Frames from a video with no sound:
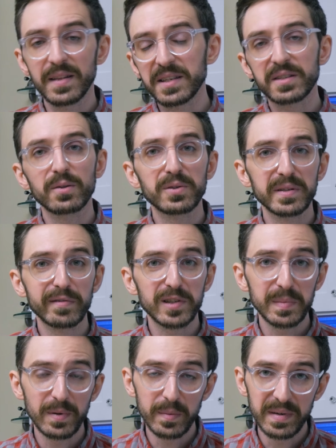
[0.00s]
Thanks to their service
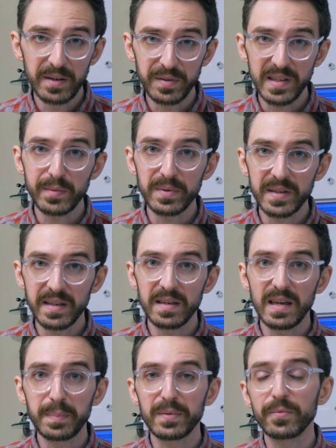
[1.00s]
department, I was able to get it
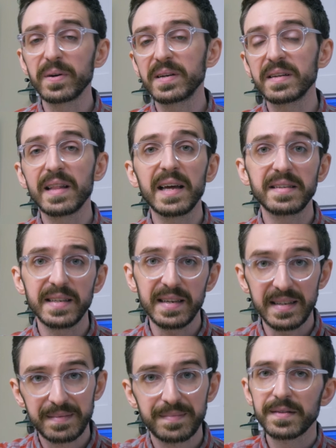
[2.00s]
up and running that
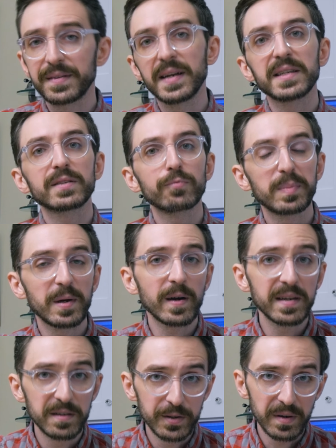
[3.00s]
day. The next repair I
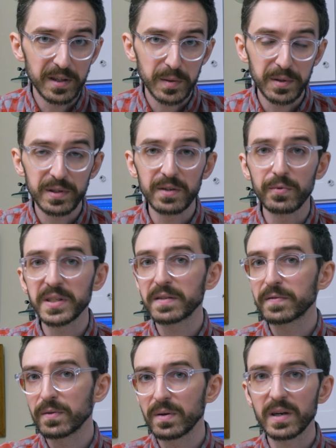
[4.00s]
had to do on this machine wasn't
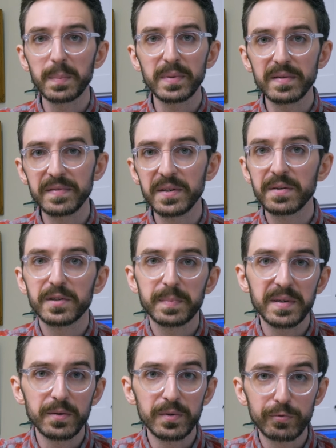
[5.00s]
for a couple of years,
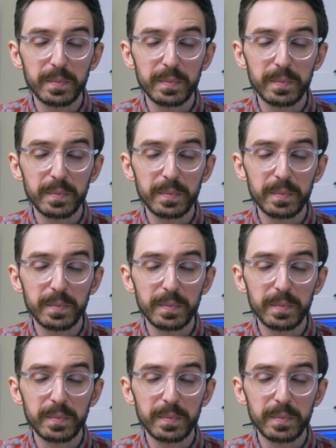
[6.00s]
but it was